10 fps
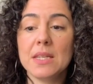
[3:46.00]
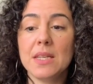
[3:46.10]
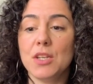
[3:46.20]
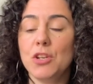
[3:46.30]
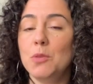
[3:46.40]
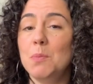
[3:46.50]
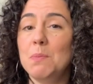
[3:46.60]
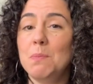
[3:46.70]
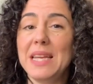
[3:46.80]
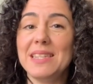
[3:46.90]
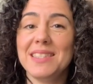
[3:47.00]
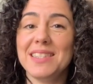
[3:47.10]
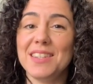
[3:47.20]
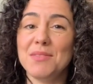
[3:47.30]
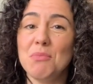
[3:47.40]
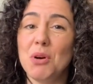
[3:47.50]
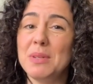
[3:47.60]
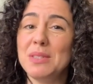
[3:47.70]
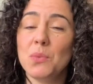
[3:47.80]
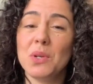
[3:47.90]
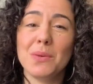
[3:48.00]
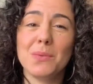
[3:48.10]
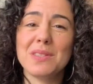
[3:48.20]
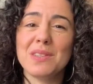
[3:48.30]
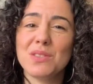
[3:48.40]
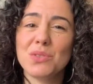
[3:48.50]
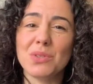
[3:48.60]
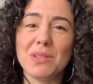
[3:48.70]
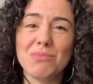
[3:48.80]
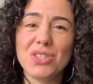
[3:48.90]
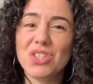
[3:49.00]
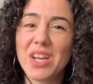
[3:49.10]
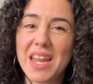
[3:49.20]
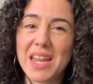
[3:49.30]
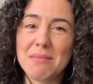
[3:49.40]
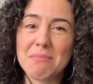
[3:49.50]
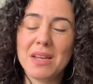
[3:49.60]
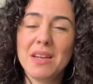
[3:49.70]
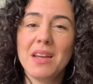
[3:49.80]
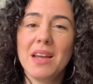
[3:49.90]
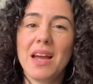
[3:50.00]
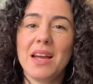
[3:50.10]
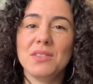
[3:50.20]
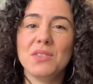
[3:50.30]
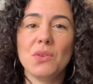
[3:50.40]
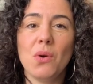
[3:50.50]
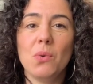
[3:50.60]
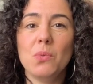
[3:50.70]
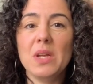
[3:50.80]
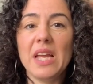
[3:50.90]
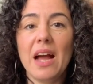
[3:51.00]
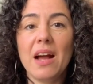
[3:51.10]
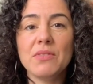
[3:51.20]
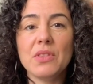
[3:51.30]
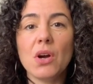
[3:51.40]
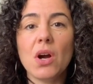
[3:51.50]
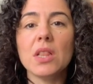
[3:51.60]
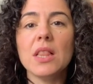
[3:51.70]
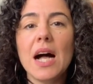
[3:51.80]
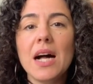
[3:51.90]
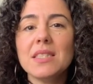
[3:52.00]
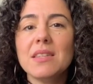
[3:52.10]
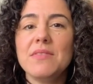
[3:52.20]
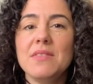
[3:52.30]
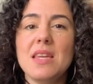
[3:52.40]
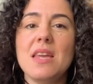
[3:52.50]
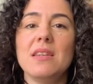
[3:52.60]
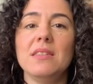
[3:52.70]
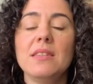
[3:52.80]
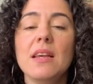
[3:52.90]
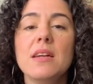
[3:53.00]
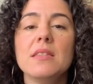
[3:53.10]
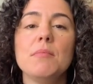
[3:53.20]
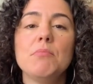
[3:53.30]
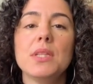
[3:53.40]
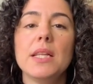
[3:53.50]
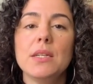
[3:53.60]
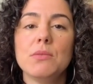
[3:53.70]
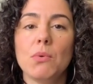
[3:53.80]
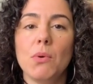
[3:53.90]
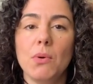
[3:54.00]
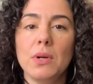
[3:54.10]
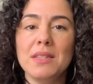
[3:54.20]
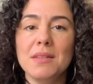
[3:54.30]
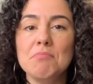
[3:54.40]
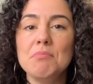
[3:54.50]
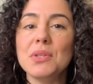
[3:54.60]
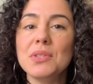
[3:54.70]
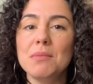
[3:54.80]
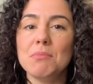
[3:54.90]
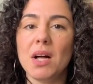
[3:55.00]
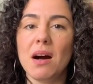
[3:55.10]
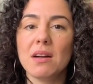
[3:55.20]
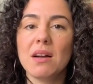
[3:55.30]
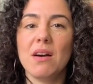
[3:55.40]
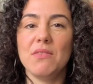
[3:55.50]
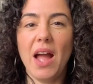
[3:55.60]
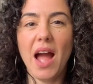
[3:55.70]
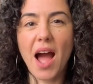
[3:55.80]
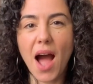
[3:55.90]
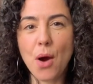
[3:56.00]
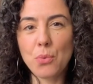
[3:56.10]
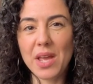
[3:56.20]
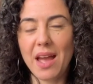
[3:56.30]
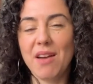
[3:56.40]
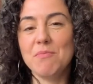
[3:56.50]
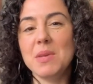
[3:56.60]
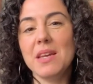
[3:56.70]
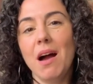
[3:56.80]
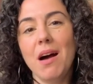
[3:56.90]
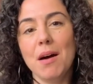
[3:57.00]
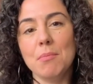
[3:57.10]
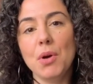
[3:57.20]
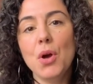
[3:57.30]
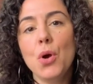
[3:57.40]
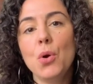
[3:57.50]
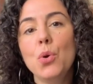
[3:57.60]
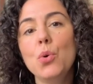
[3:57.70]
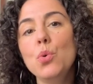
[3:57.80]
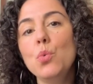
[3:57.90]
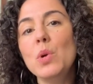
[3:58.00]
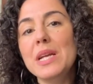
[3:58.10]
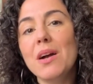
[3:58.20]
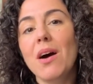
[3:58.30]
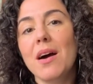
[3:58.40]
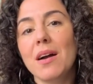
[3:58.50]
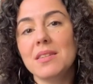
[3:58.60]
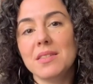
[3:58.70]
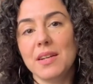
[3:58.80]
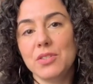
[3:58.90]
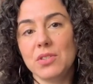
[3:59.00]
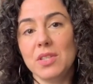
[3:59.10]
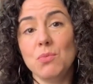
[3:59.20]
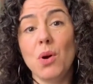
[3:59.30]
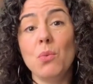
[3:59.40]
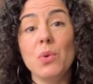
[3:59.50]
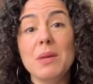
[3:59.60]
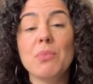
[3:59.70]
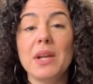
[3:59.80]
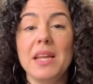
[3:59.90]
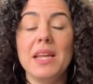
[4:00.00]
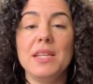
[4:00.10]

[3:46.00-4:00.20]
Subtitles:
It could be based in moments where there was extreme shame. And so there are lots of things that play a role in the building block of how we have become who we are sexually, what we bring